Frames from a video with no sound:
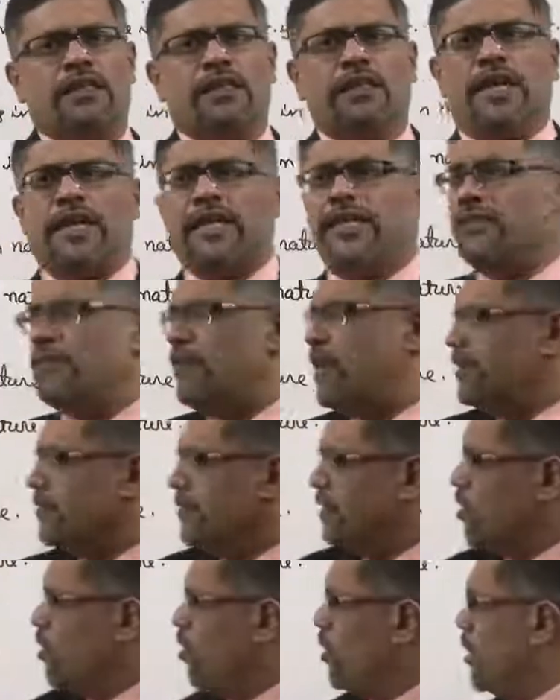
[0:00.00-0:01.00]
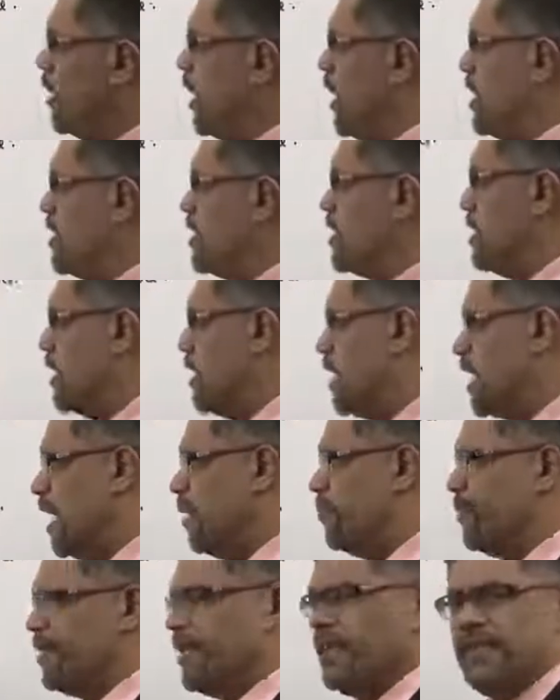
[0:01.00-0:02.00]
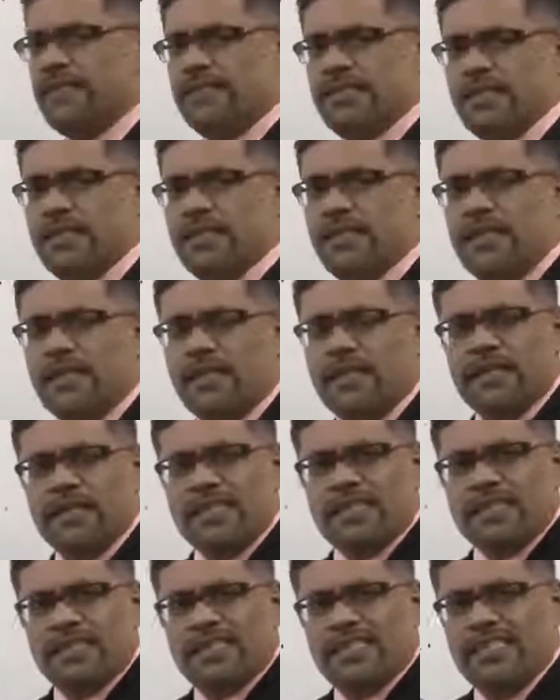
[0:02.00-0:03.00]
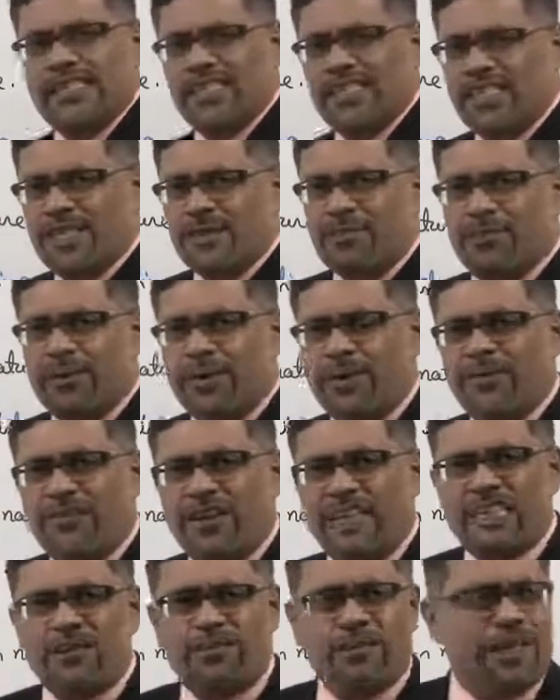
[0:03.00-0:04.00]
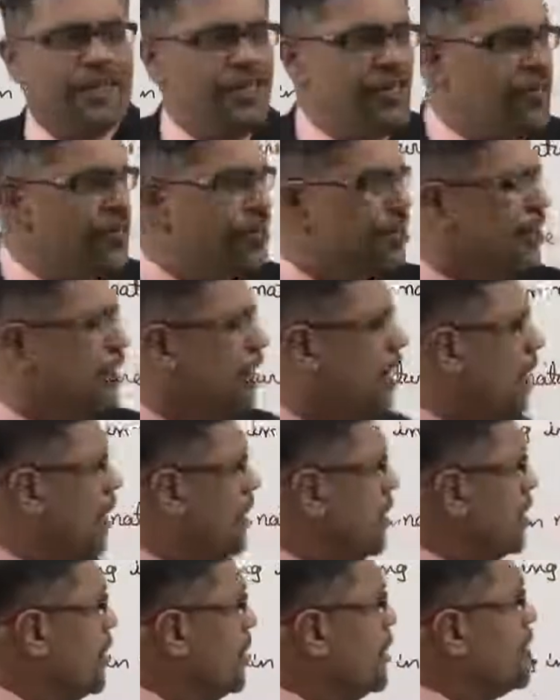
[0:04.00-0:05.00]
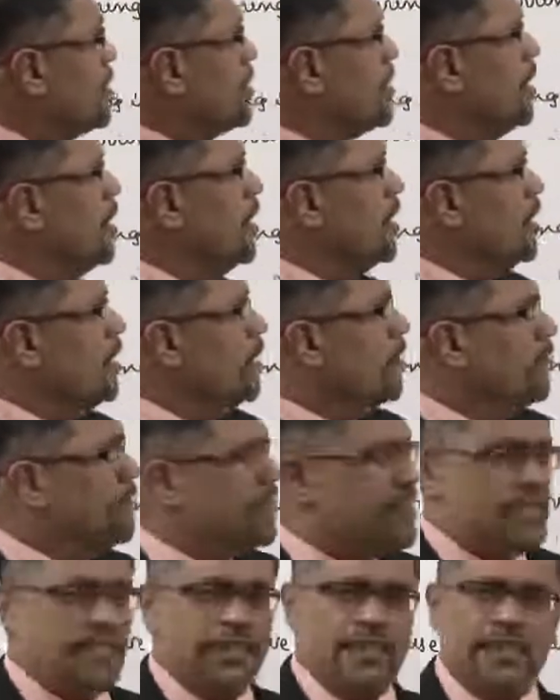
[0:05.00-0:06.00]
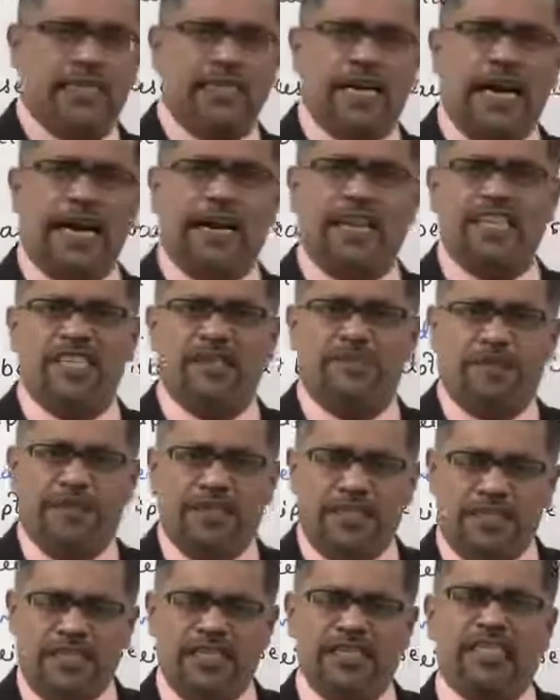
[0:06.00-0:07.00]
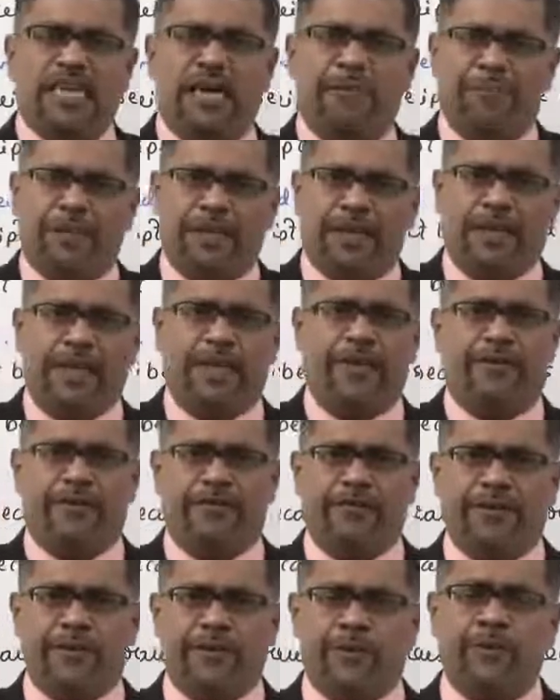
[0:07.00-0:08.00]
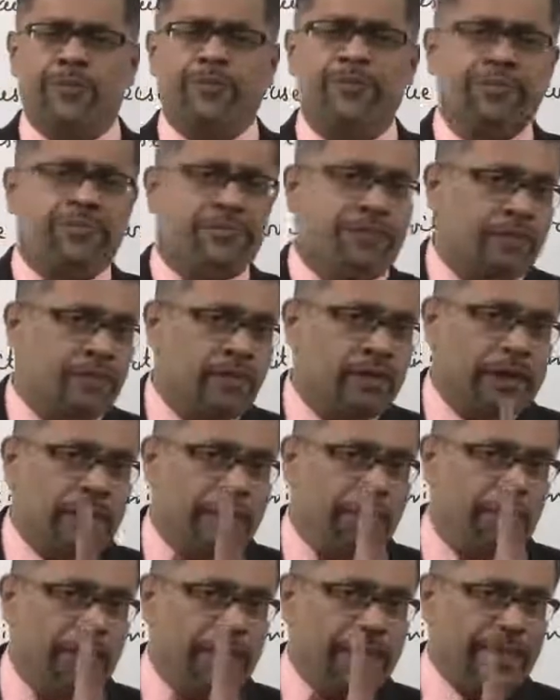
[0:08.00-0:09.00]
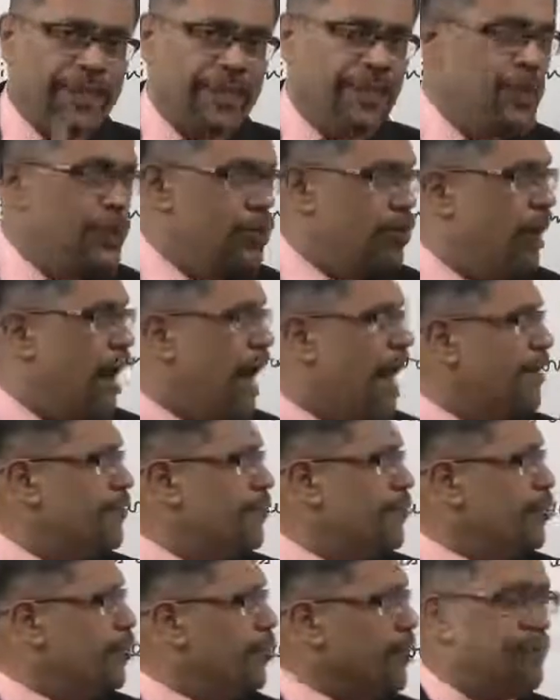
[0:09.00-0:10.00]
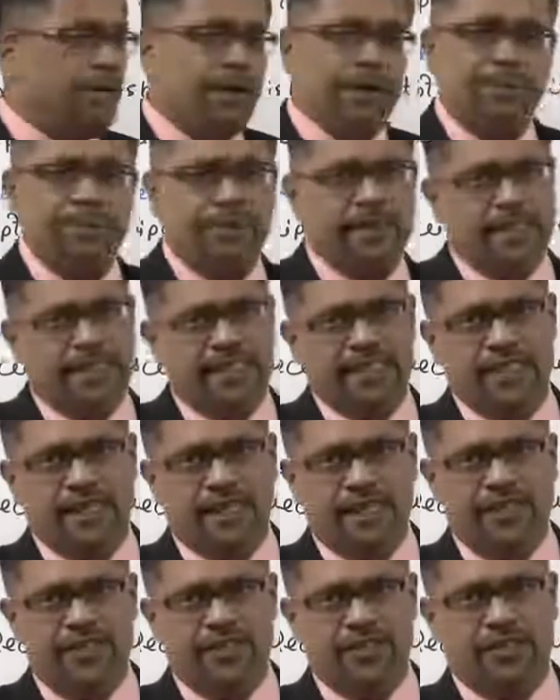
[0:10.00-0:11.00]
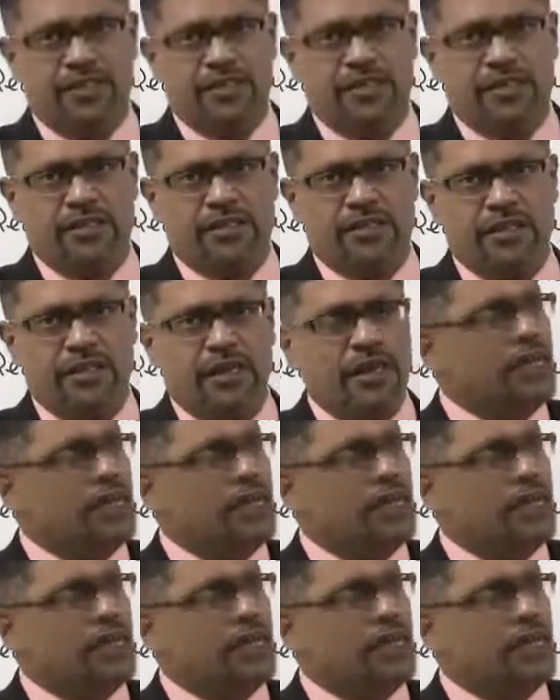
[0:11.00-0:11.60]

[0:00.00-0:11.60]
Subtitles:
That is why we call it as a capital receipt. This is just a brief explanation regarding this receipts and expenses, capital and revenue. But you have to remember these conditions.